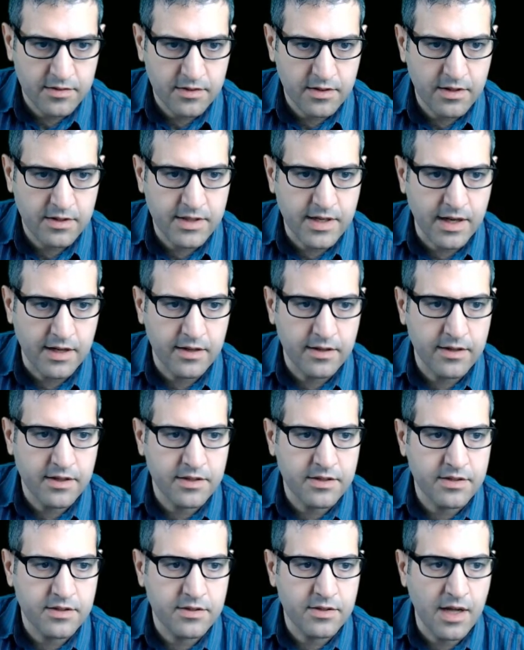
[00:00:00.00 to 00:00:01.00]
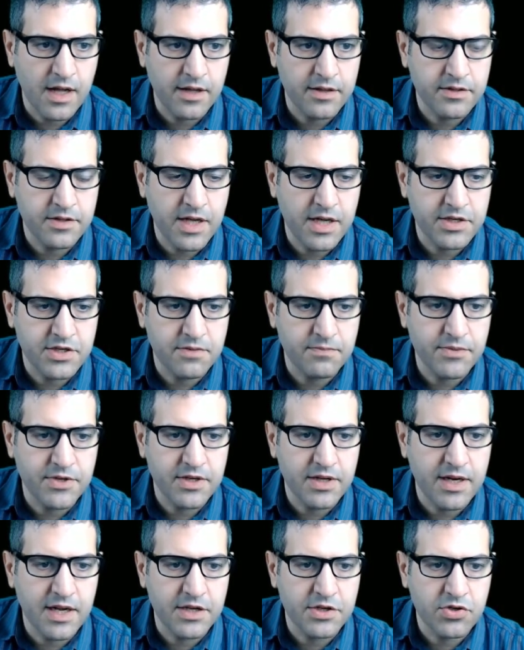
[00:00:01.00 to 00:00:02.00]
yeah, it's DHCP
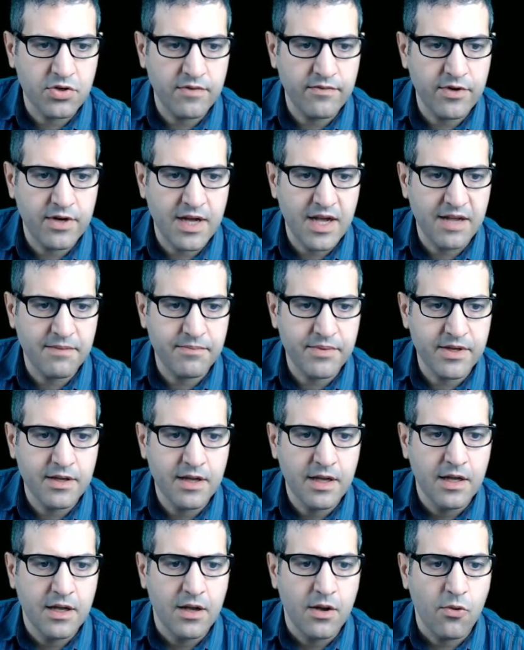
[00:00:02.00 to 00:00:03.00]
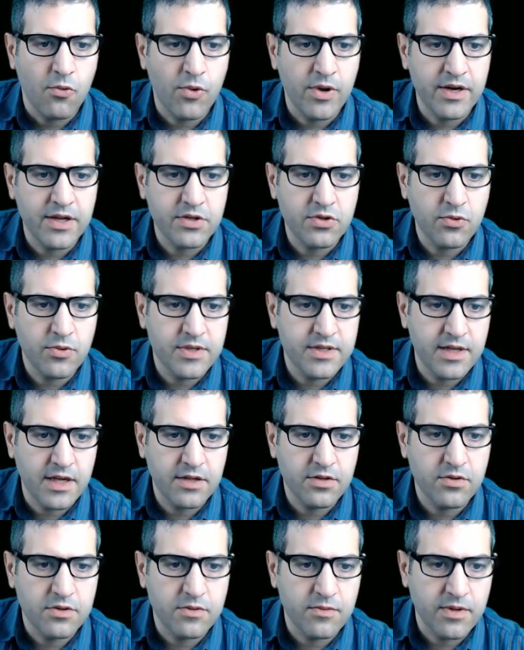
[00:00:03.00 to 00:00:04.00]
relay server IP
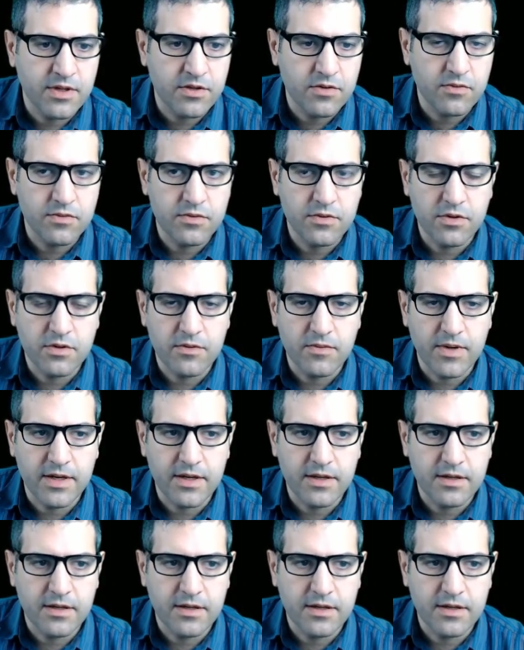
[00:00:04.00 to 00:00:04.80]
192.168.12.1.